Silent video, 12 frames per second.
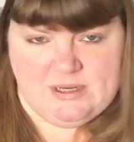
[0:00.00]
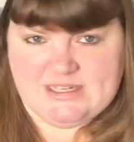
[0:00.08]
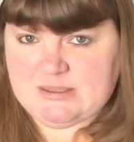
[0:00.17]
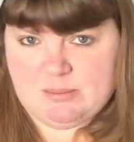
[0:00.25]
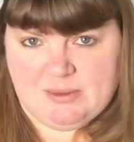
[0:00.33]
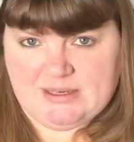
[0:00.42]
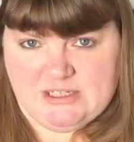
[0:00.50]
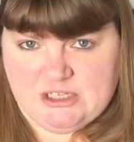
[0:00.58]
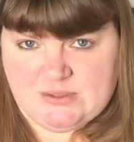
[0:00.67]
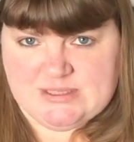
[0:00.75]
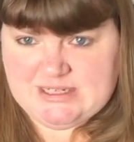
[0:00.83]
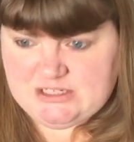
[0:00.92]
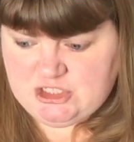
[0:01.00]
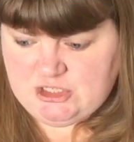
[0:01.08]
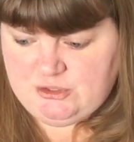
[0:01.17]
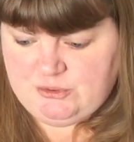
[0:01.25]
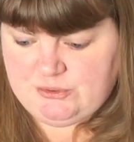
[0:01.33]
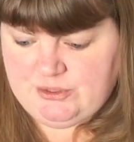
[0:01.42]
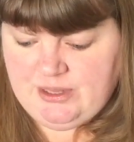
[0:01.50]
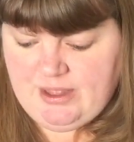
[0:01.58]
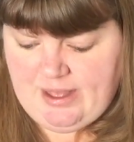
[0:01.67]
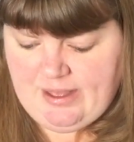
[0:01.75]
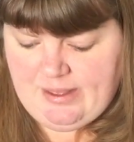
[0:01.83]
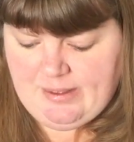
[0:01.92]
It's a brand new stitch along,
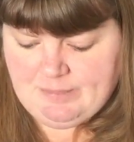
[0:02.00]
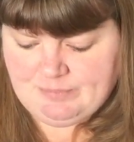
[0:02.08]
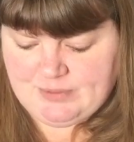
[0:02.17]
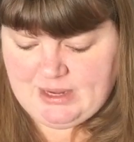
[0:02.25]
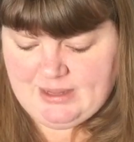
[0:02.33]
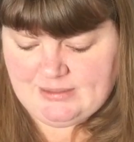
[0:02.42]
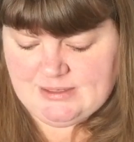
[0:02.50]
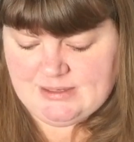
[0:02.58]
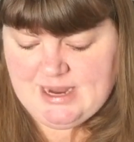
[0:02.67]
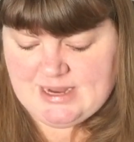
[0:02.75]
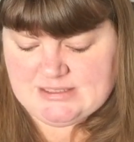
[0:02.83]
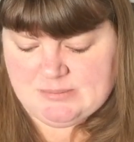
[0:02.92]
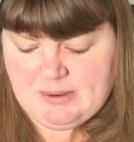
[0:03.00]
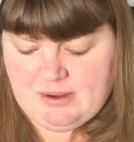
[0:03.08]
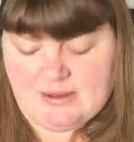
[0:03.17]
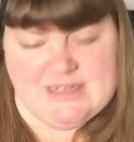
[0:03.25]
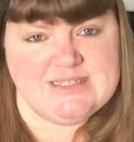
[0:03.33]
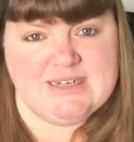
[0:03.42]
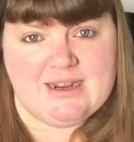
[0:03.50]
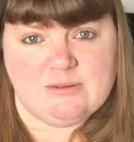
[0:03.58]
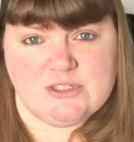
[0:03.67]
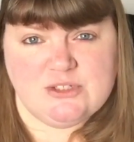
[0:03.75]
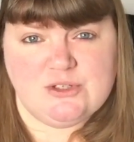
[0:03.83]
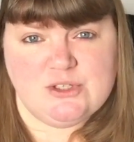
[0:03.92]
and the next part isn't out
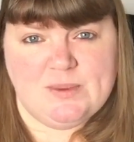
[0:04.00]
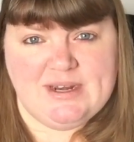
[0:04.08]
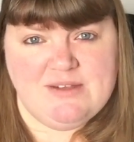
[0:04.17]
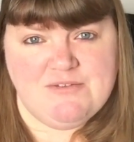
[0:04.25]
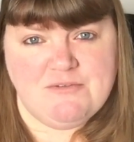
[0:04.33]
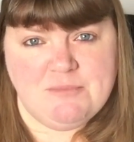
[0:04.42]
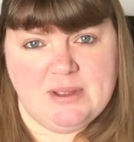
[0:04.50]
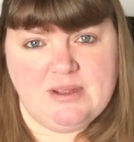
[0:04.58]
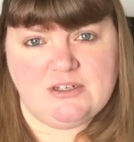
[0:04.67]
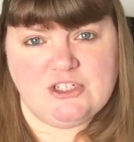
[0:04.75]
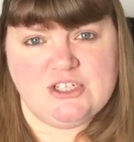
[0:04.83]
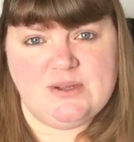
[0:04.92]
until the 20th of March,